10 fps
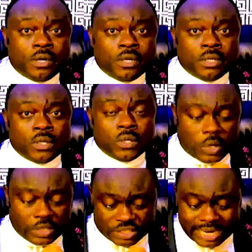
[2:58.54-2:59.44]
God is
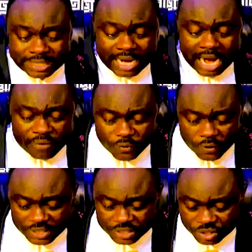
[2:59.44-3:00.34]
searching out for
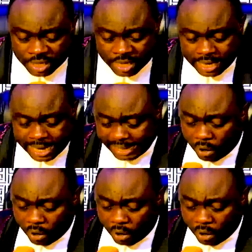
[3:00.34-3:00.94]
this. And God